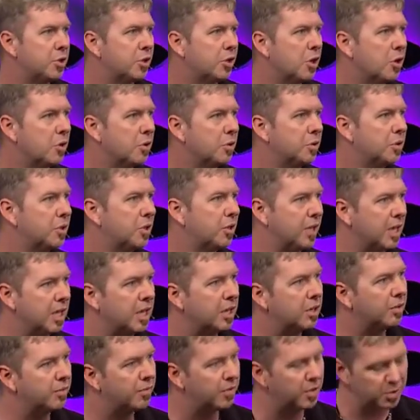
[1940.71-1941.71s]
You go to the
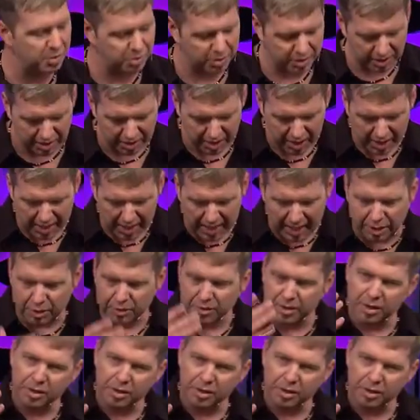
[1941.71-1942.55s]
interview and, and you're